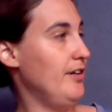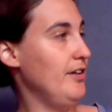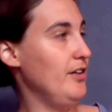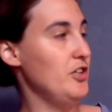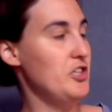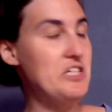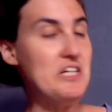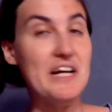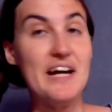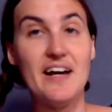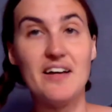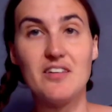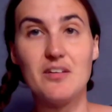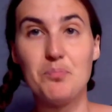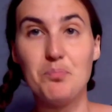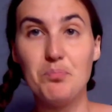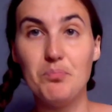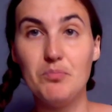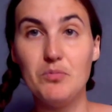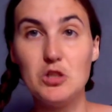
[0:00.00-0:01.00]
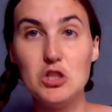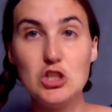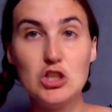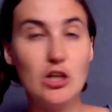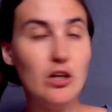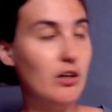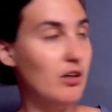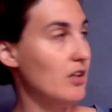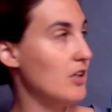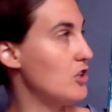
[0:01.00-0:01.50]
She has a
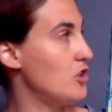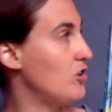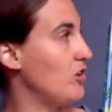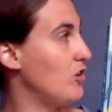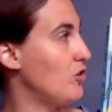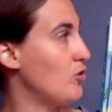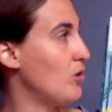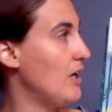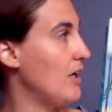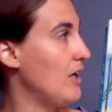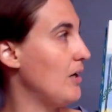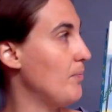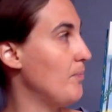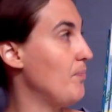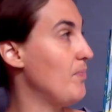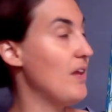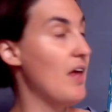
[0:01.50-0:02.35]
shark that she's training.